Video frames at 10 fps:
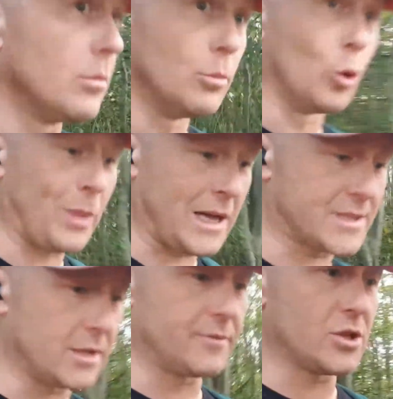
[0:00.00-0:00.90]
more
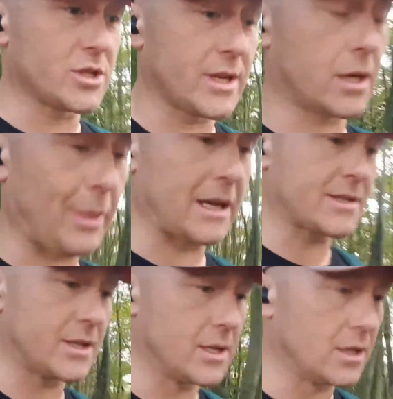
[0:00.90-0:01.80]
passive, to just take a back
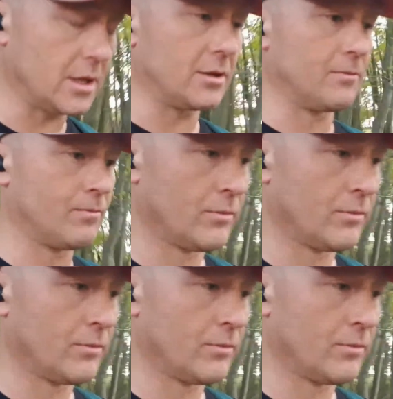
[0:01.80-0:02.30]
seat and